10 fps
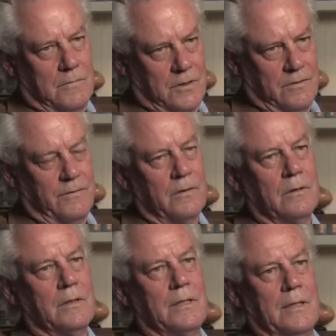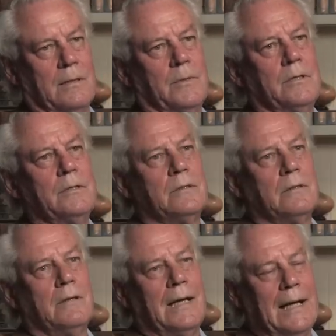severely damaged
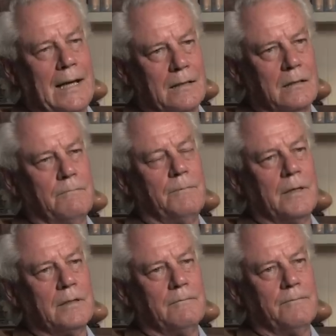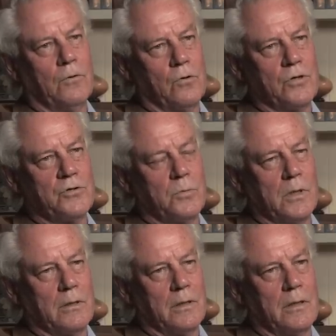at the floors
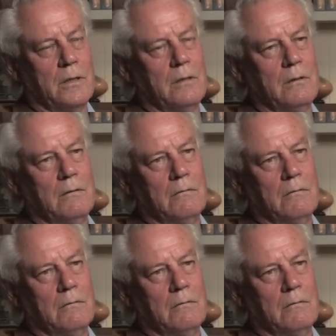where the